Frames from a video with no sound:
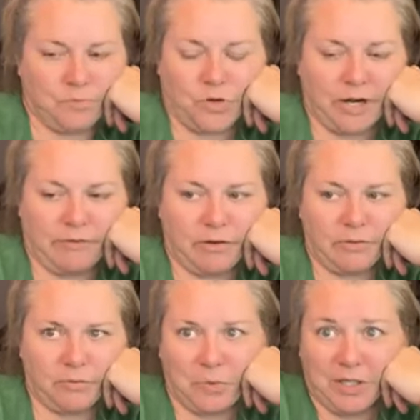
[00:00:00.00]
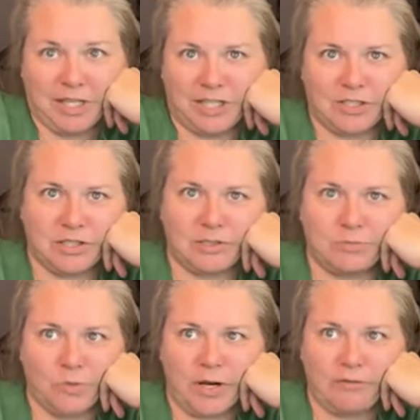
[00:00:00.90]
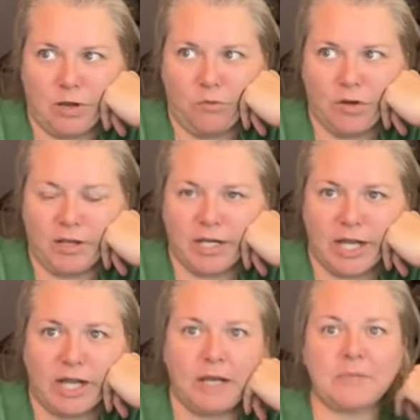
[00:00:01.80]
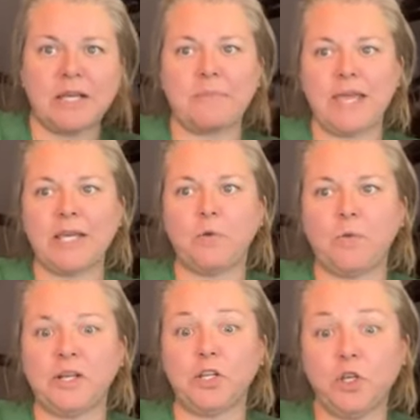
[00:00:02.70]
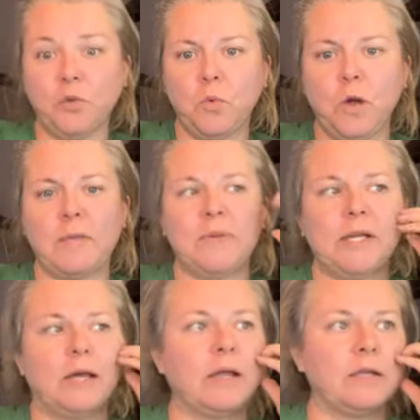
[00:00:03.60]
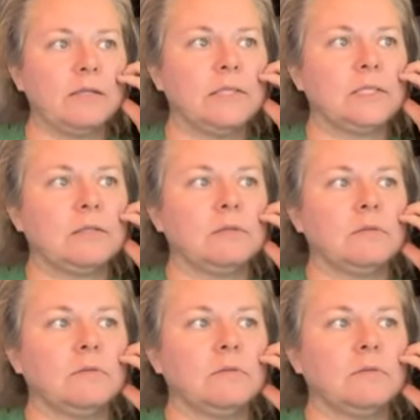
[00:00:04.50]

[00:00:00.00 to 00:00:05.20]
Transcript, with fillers: Whatever, really, whatever y'all want. I'm going to make what you want because,